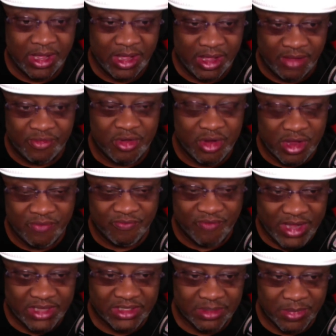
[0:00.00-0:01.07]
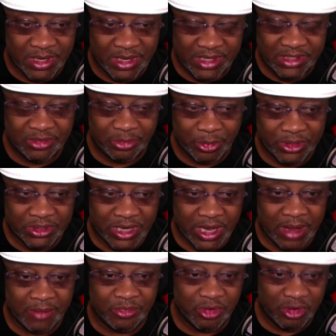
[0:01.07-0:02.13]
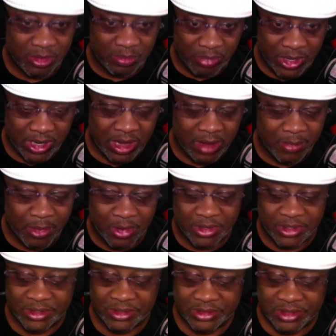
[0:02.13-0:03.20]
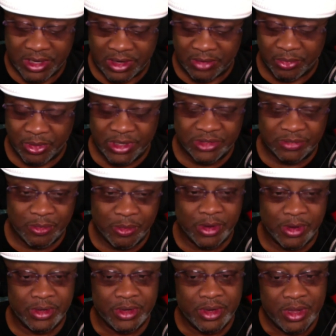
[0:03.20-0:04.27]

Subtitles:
If you can face him at least three times, you can pick up on his release point.